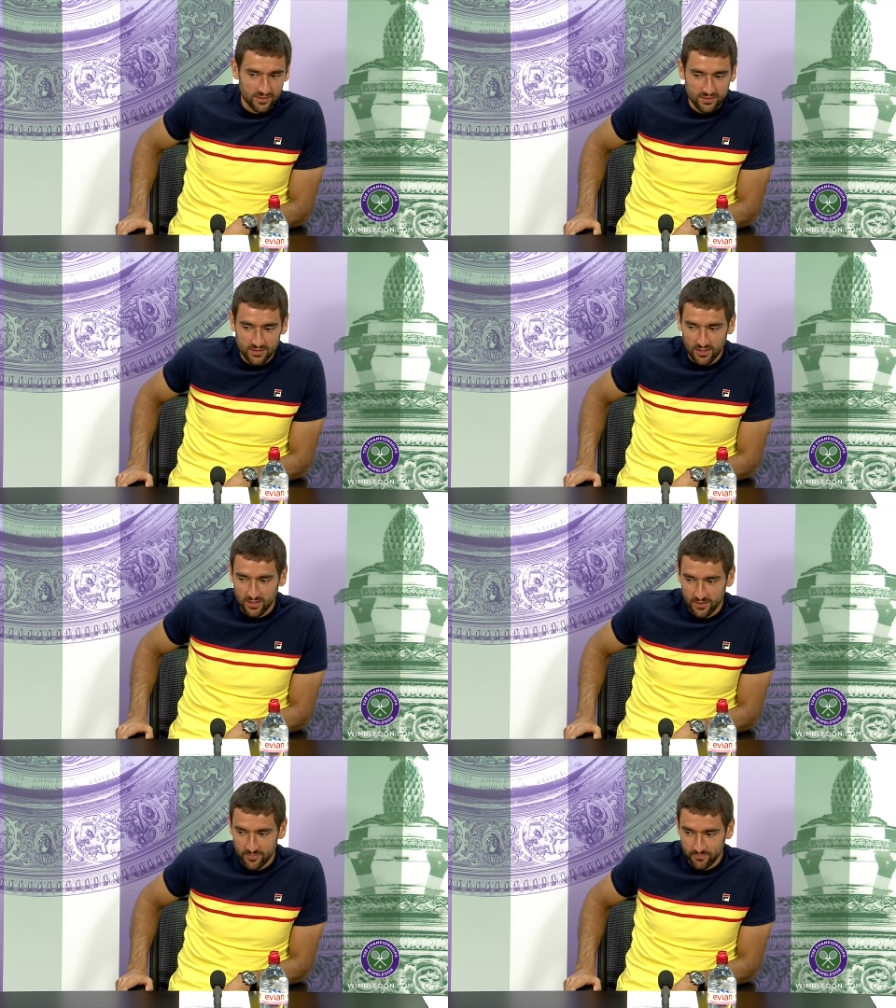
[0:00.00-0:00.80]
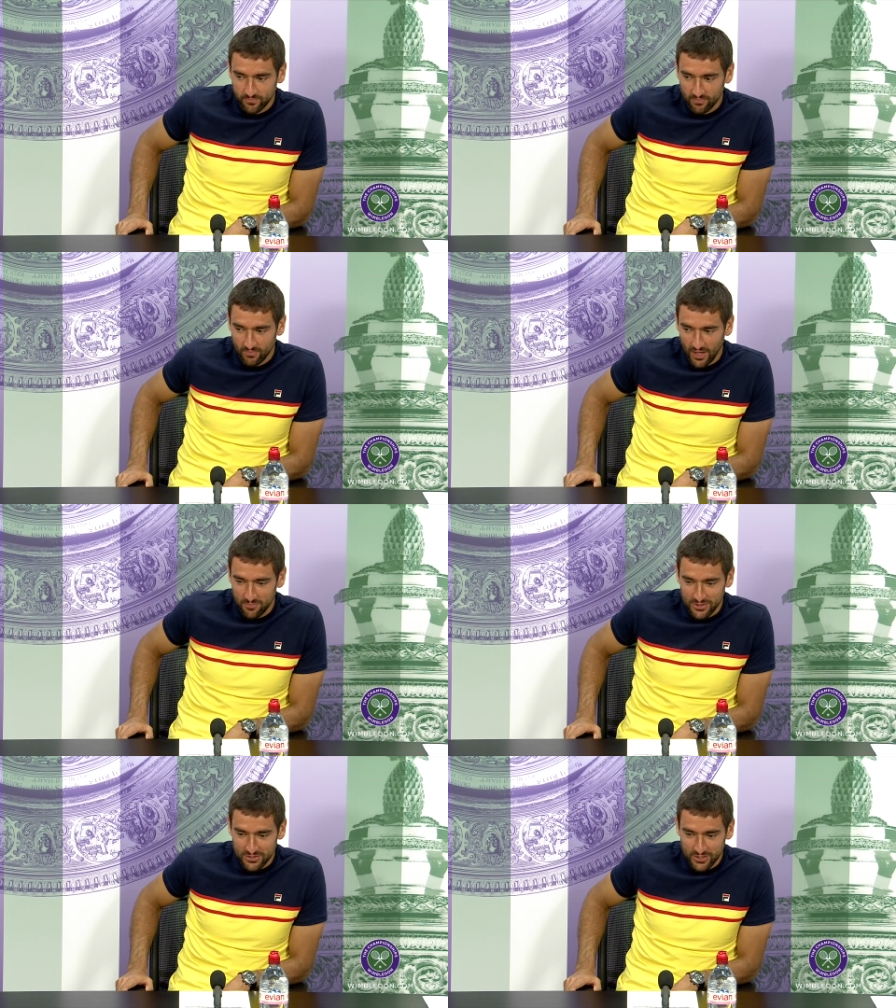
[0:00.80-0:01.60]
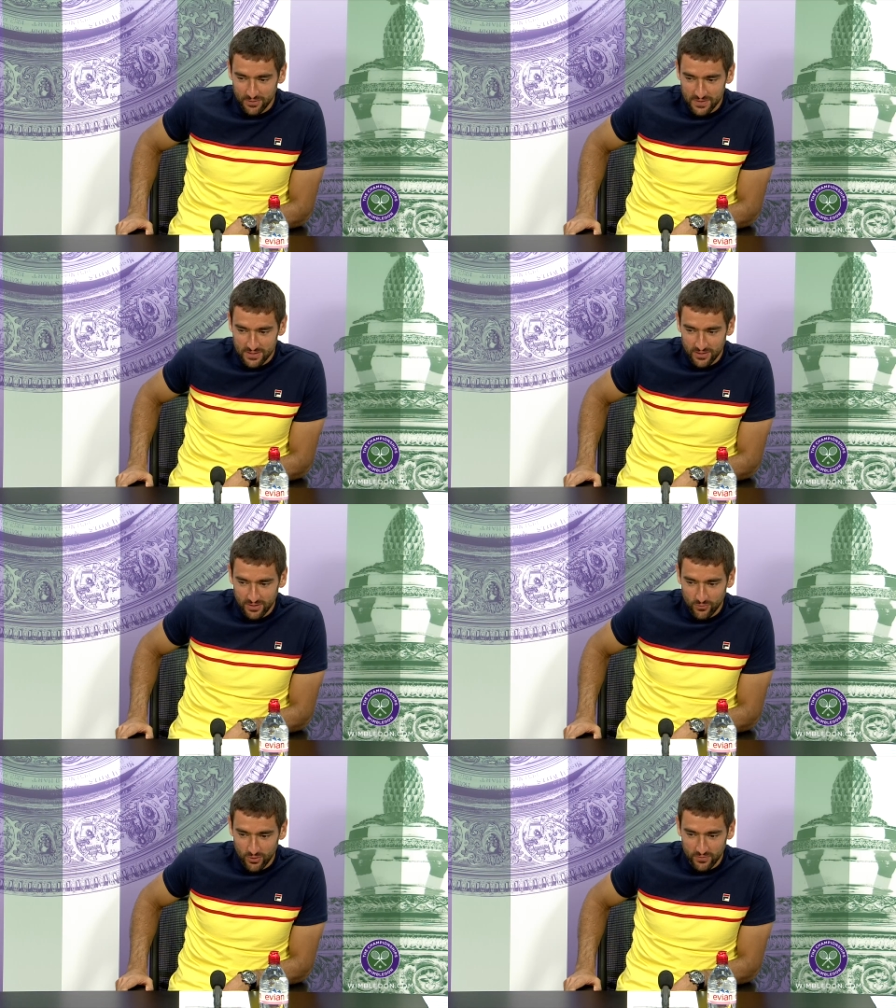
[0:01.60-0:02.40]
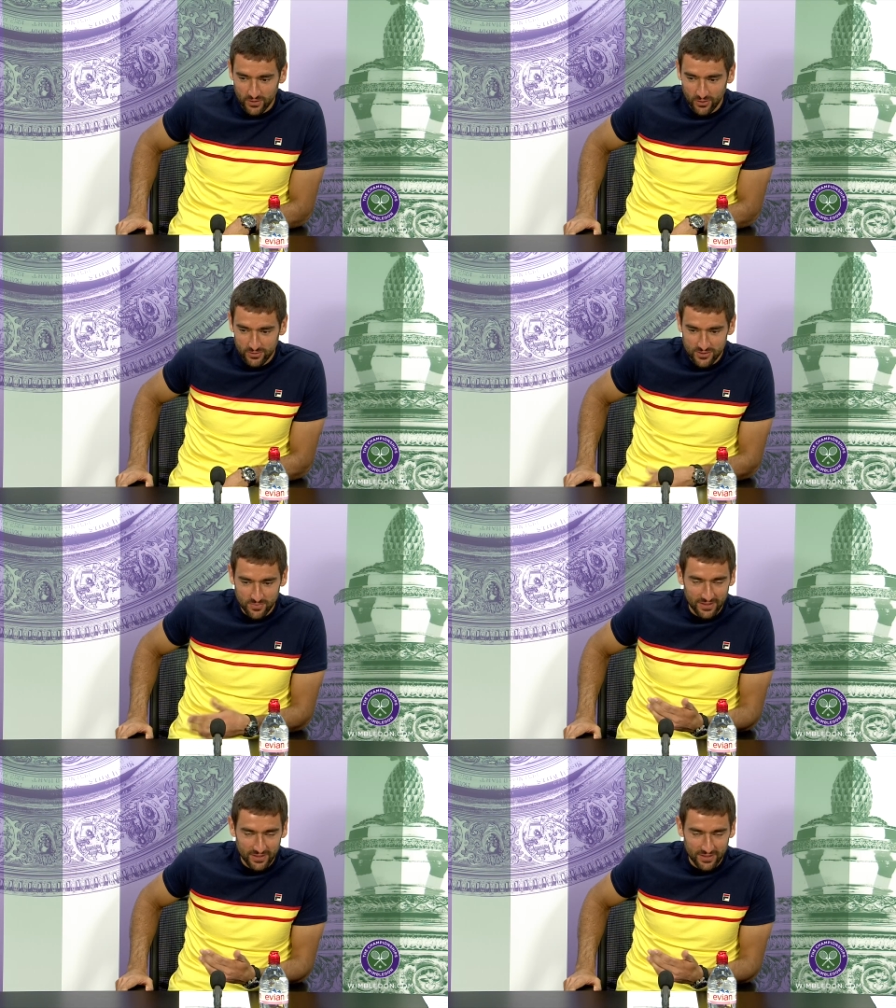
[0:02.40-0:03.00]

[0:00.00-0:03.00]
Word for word: and I'm not sure if it's one of the hottest,